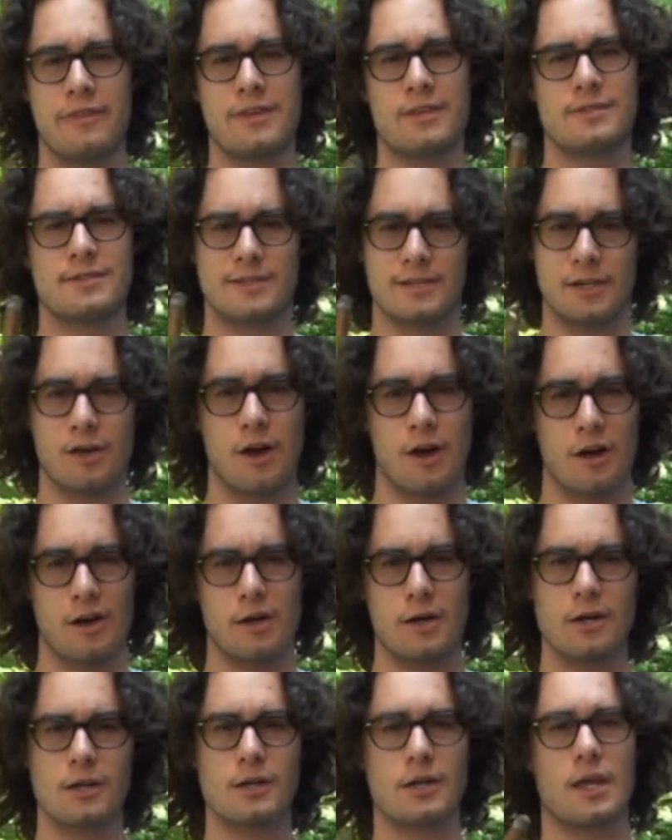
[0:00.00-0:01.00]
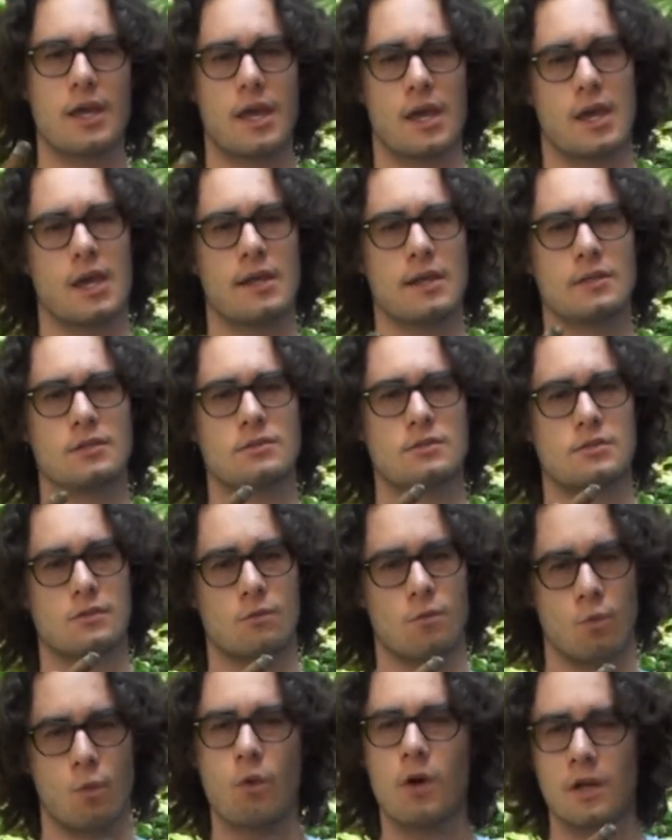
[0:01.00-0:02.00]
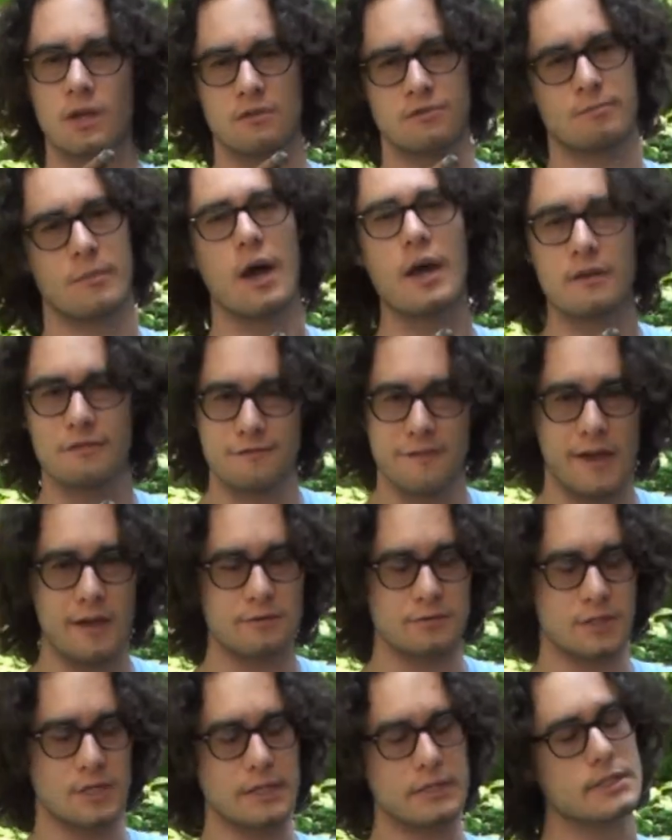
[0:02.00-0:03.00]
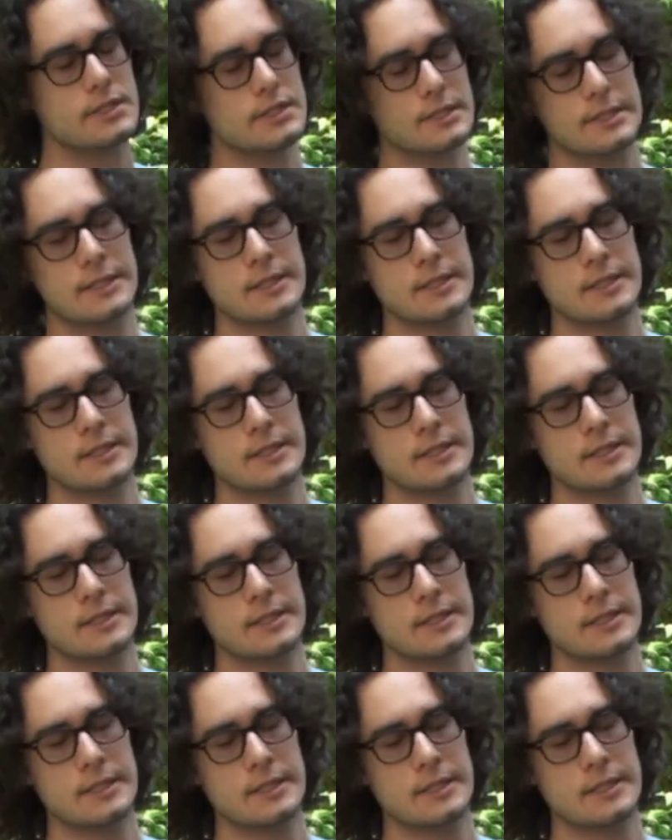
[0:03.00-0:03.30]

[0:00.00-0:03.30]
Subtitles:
this cigar is one of my favorites.